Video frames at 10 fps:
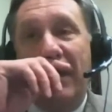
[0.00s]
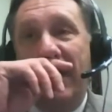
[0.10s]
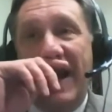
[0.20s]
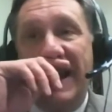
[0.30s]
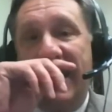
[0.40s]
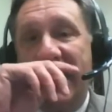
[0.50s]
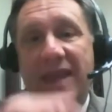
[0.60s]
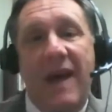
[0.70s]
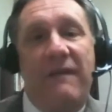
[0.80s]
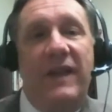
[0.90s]
when I
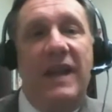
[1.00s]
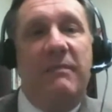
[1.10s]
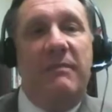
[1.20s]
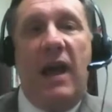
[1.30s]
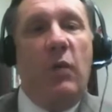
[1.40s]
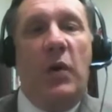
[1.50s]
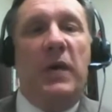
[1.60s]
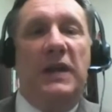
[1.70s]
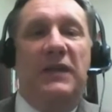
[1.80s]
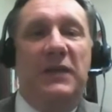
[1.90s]
get that feedback, what
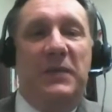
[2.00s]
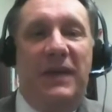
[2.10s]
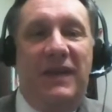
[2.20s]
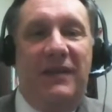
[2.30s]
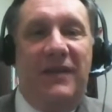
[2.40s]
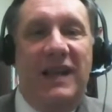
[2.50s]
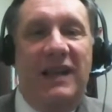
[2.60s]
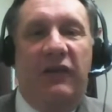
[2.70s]
do I do with it, right?